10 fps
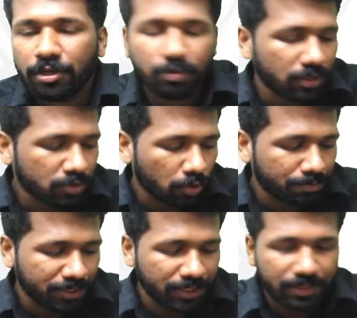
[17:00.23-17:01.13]
to this
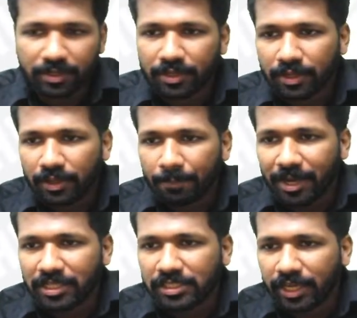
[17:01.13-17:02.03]
option.
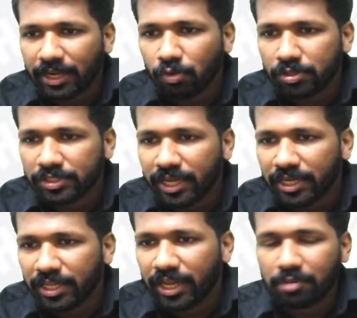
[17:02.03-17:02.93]
Paise now is
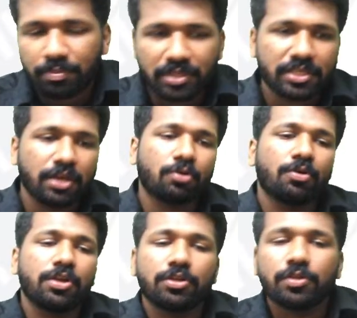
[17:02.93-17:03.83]
99 paise
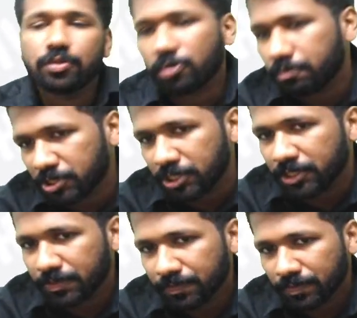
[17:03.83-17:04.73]
according to this option.
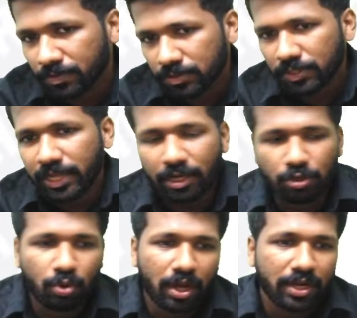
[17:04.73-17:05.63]
So that
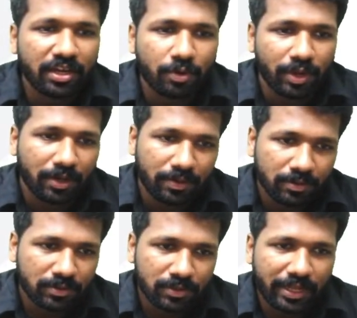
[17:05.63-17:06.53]
two are equal.
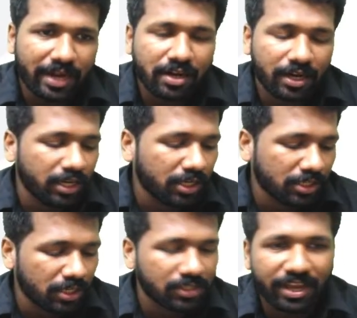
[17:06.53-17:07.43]
So that
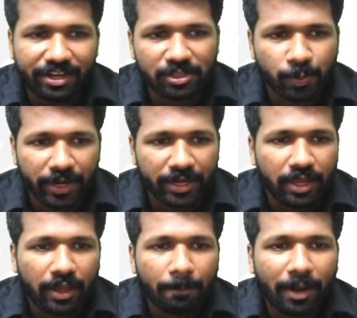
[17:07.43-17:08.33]
condition is satisfied.
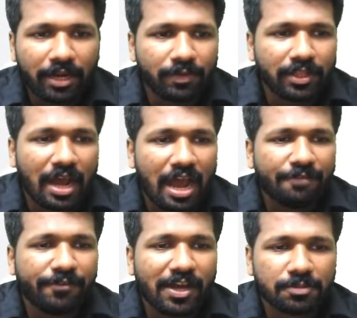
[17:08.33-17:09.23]
But with
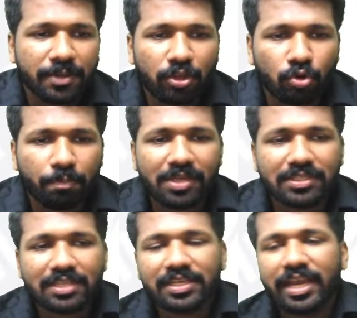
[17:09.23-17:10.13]
half as many rupees
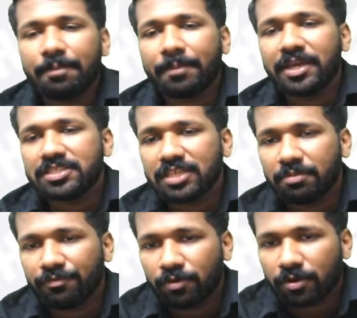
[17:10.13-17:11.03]
as he had paise
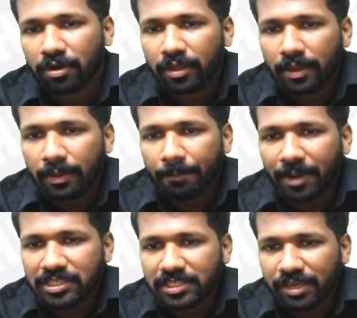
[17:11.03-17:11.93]
before.
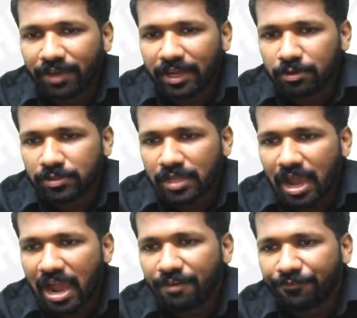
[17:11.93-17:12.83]
Paise values
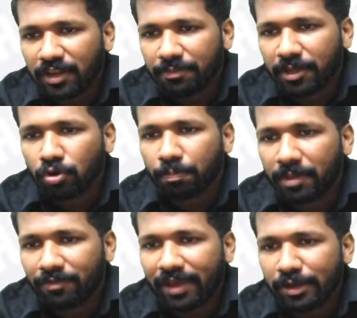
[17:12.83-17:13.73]
half will be
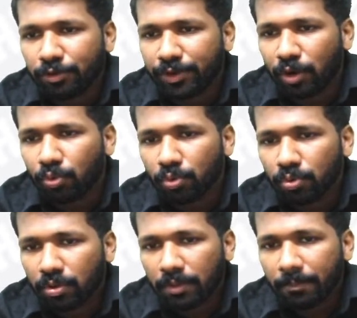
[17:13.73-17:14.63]
rupee value now.
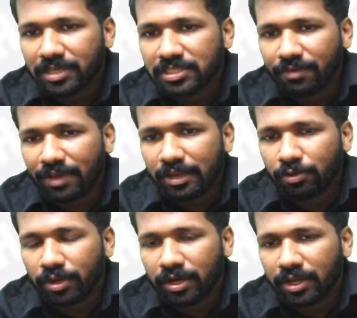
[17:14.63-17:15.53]
Paise
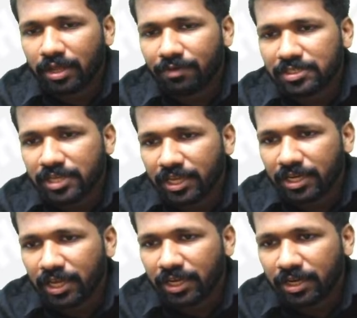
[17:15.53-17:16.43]
value earlier was
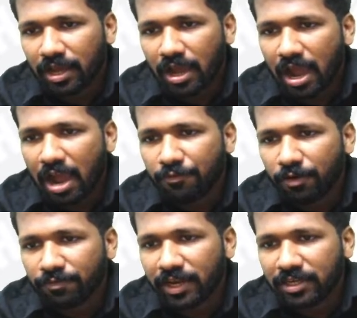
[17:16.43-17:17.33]
98. Half
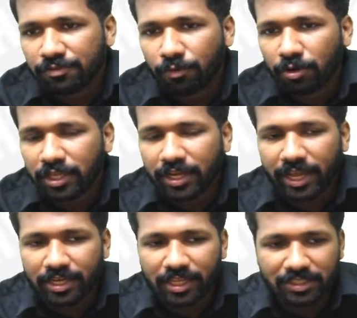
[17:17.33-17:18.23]
of that is
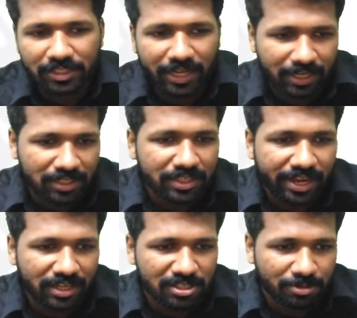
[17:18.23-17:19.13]
49. Yes, that is
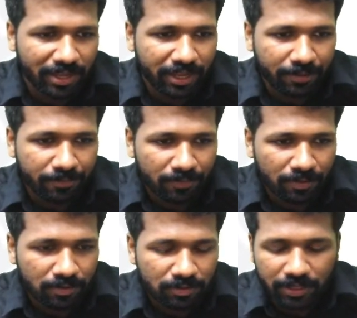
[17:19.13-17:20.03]
satisfying.
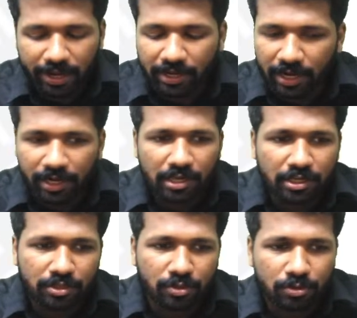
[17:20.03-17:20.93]
So that condition
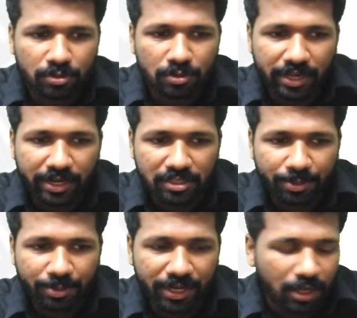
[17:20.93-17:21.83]
is also
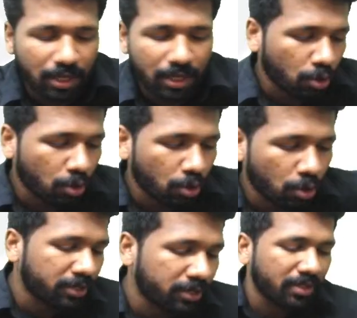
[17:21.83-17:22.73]
satisfied. So
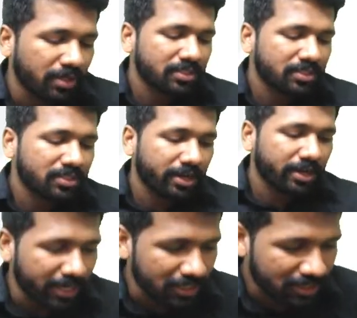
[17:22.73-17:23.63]
option B is the correct
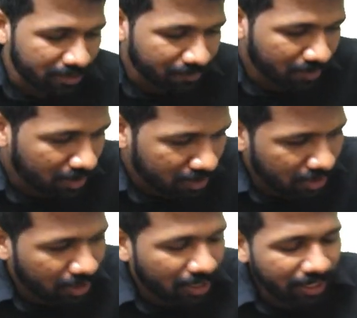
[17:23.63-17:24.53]
answer. Is
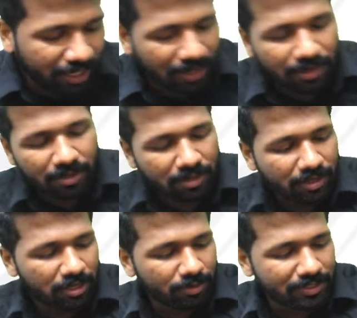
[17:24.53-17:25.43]
it clear?
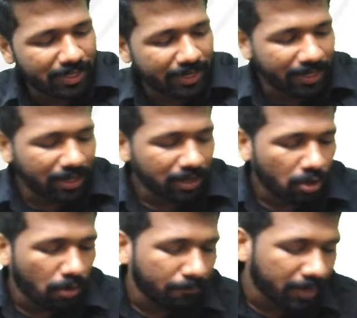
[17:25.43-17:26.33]
It was little
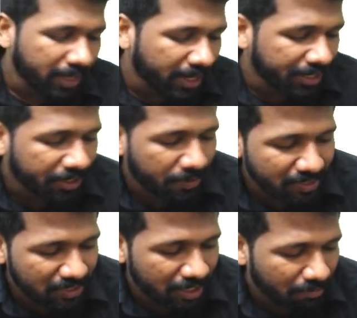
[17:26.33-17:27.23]
complicated
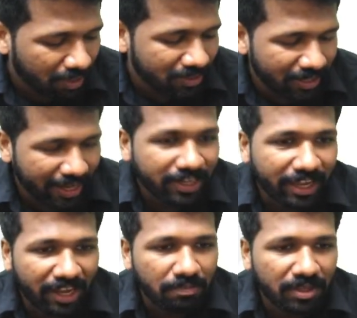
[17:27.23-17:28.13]
question, but that
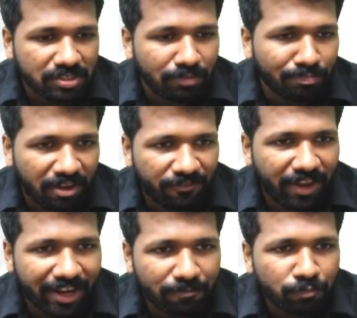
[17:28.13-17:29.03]
can be
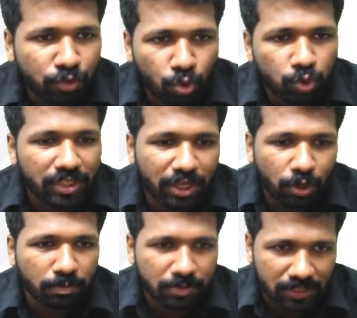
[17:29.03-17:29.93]
simplified using
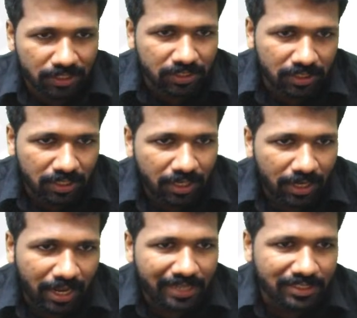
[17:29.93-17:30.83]
options.
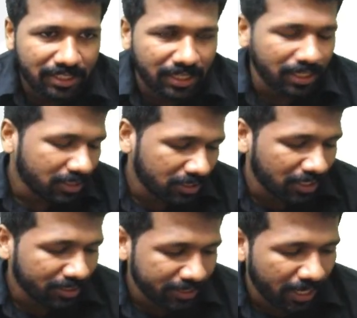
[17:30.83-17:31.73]
Last year
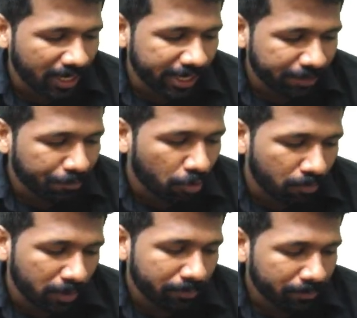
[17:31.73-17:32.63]
CSIR-NET problem.